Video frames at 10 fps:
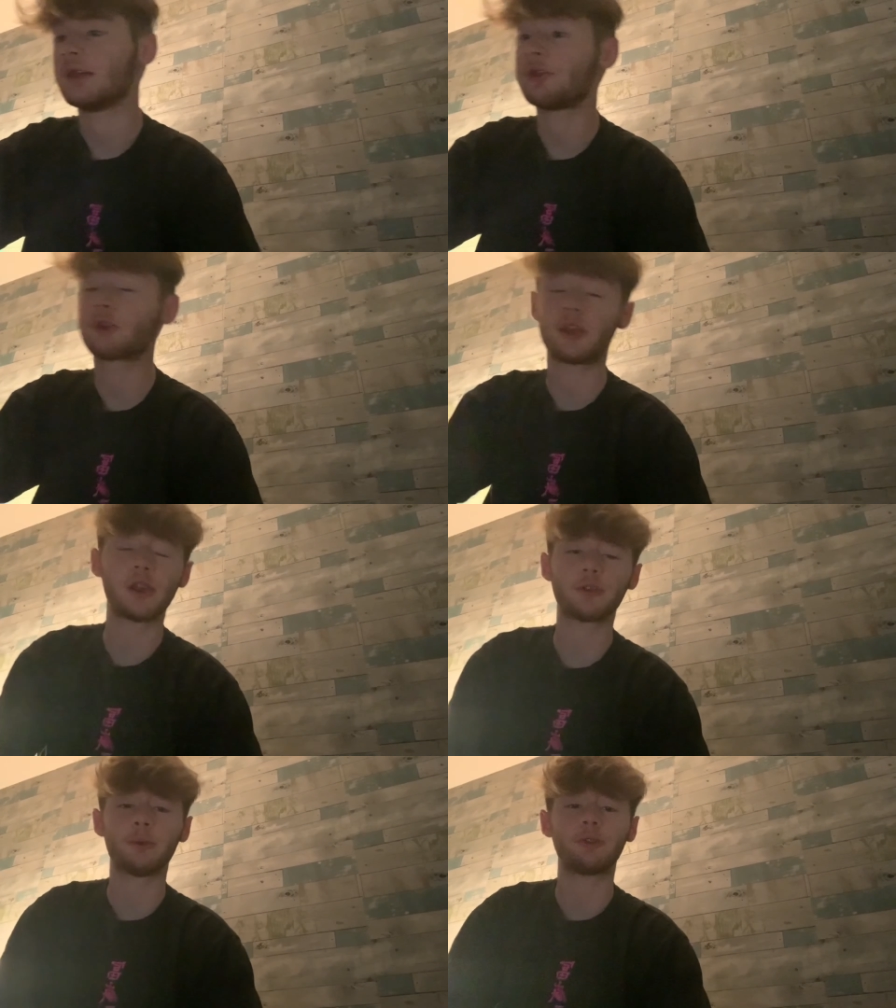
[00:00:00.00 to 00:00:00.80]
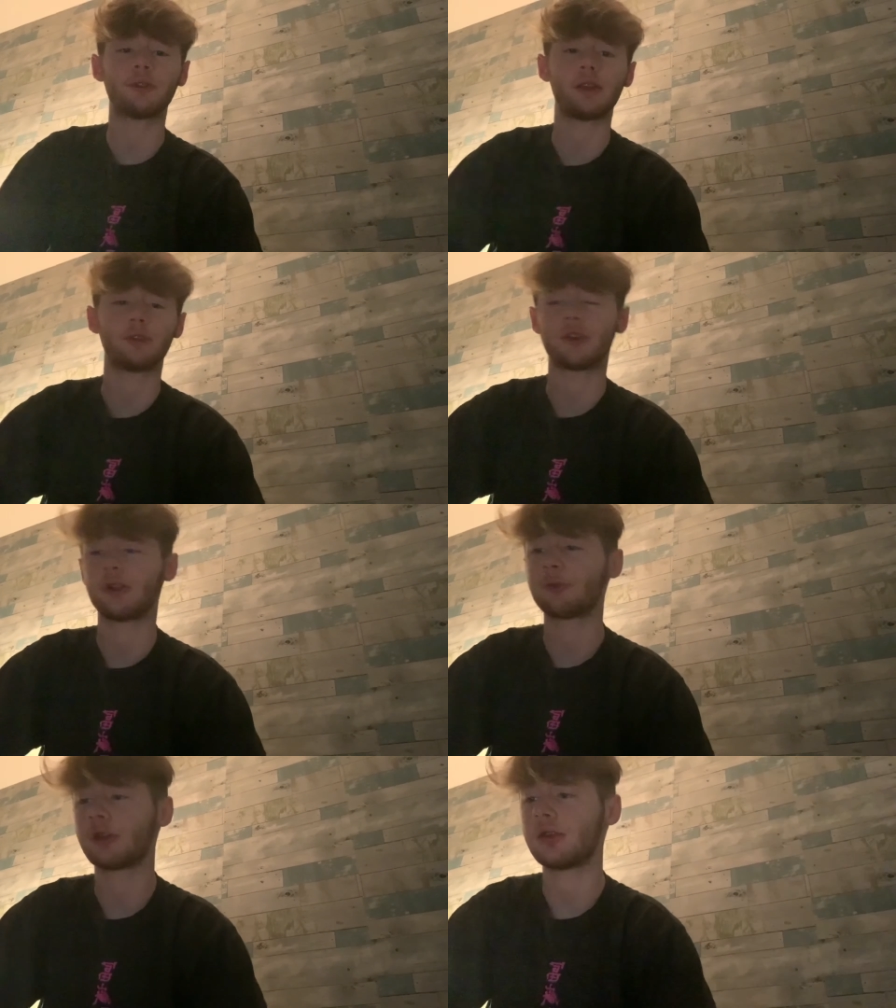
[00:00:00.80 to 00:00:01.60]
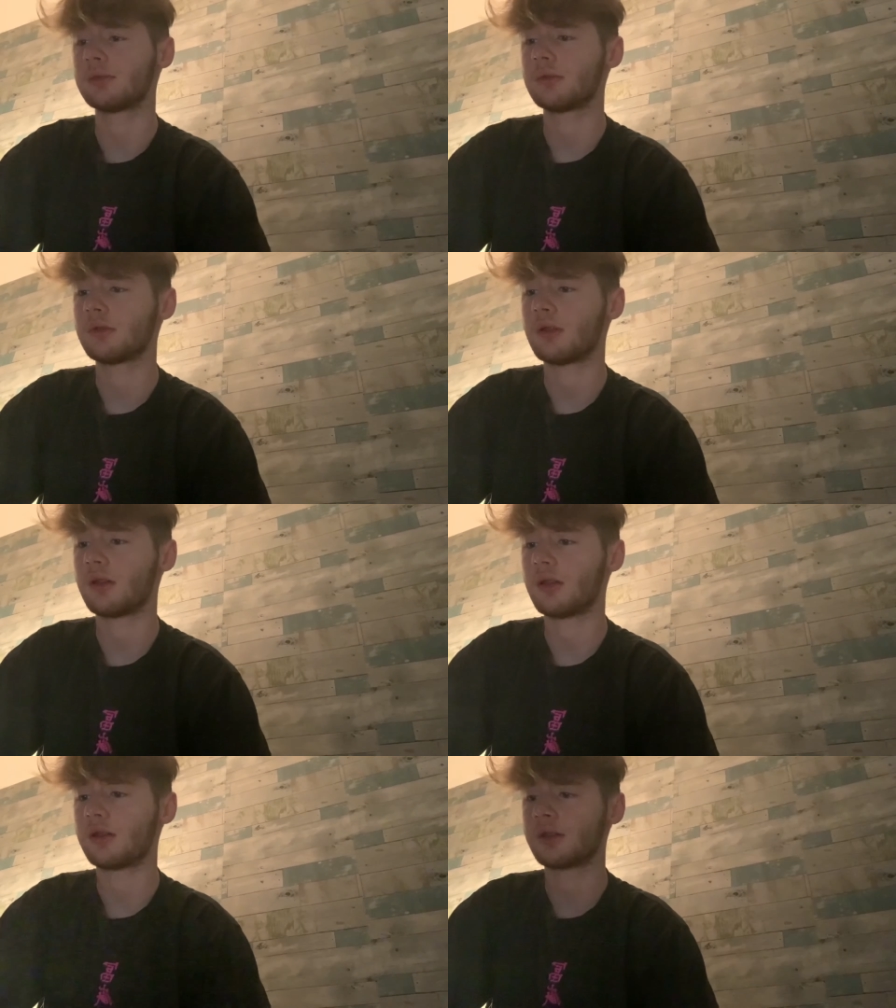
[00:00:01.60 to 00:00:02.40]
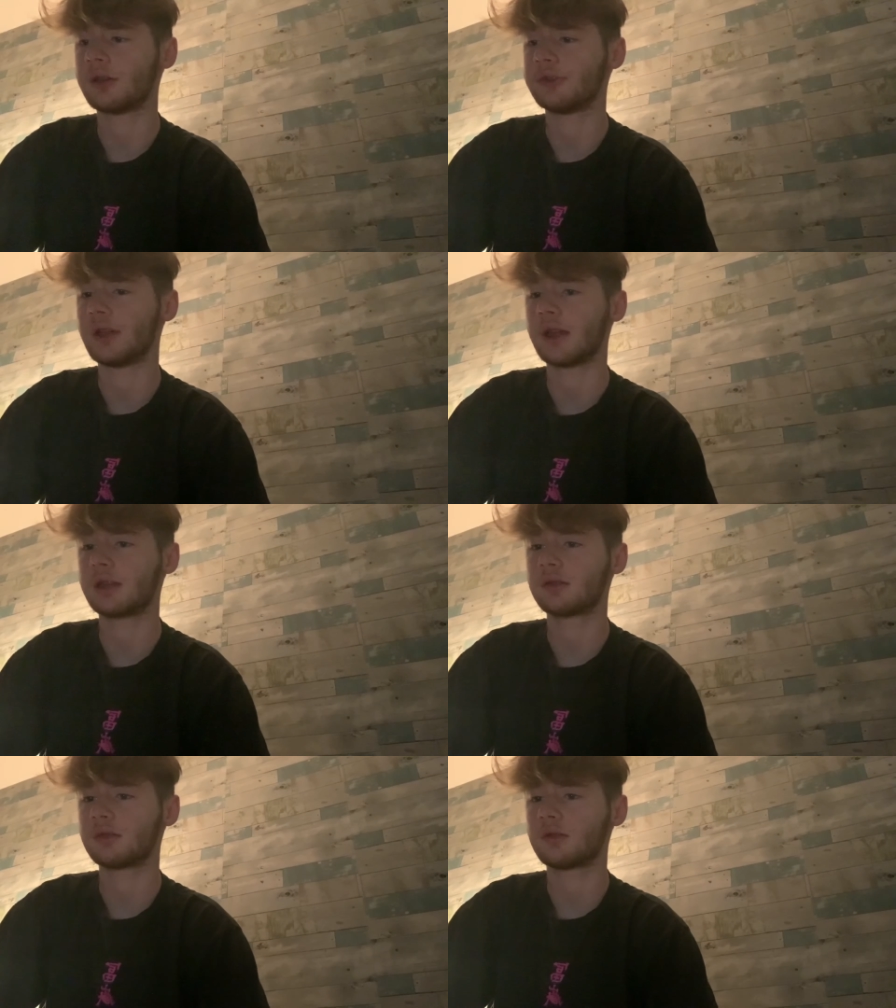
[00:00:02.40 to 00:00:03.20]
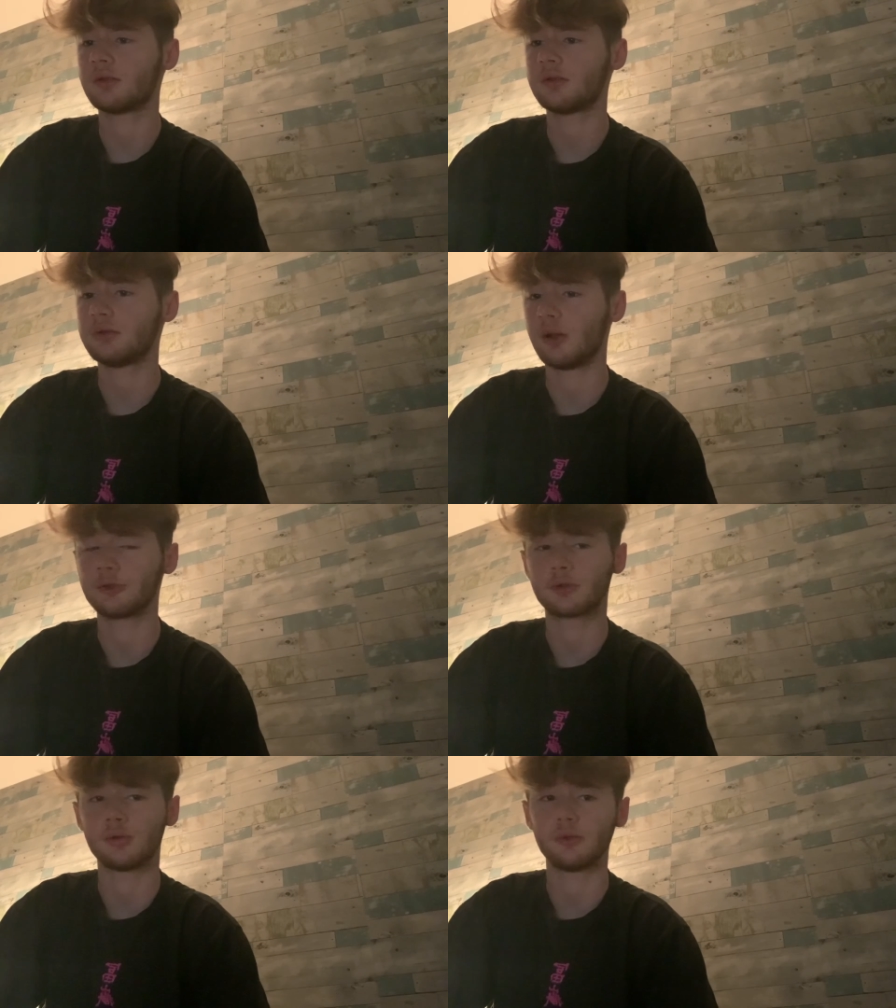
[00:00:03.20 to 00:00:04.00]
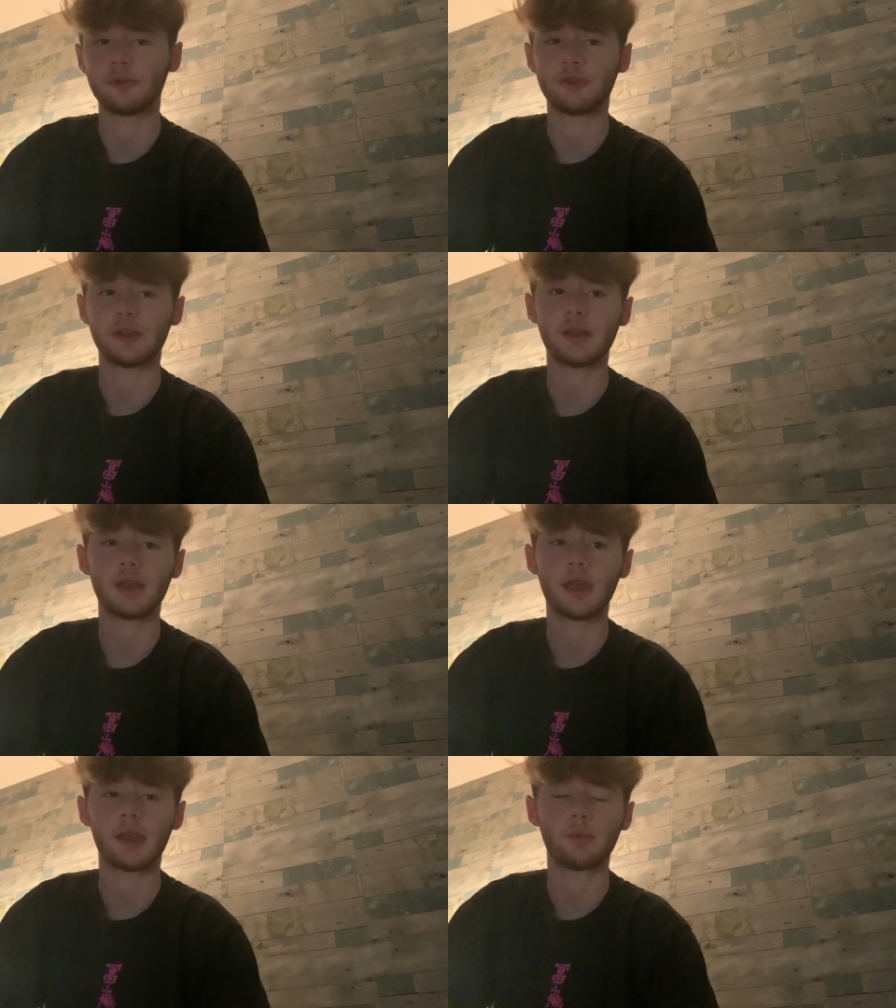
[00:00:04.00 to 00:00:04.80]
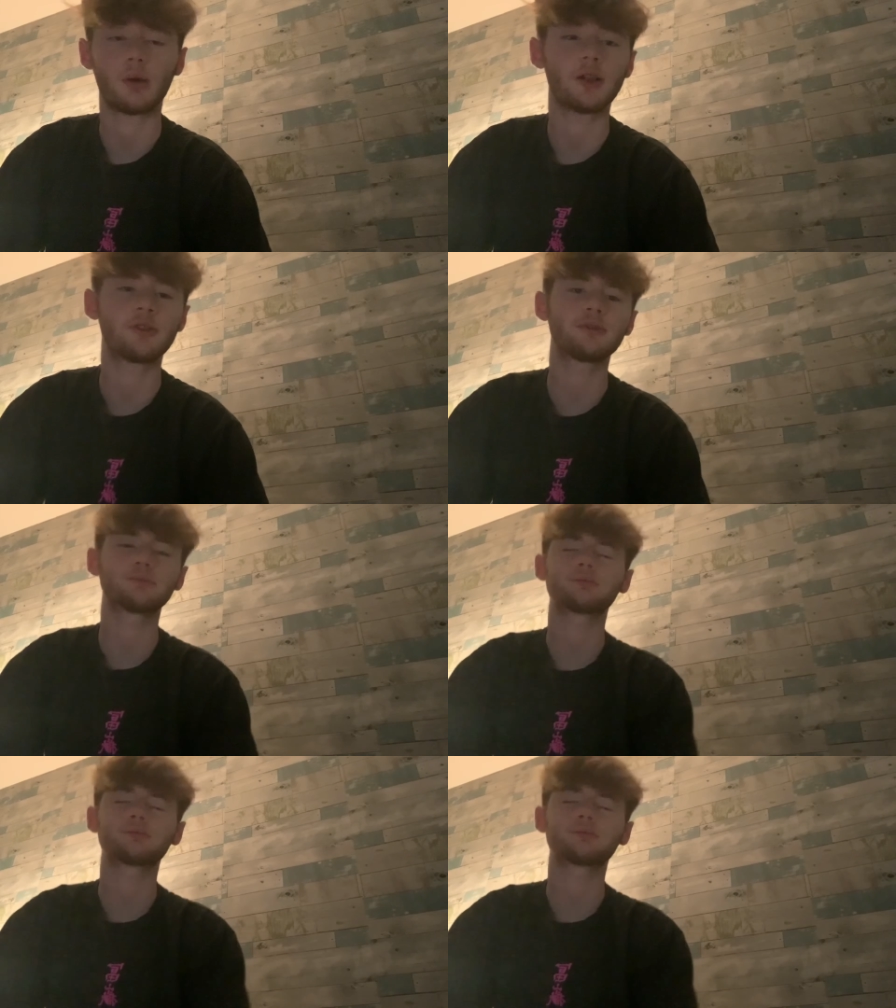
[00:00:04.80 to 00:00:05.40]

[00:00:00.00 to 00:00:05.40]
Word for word: it's good he does music videos though, that's good. Because like, those are cool to see and watch.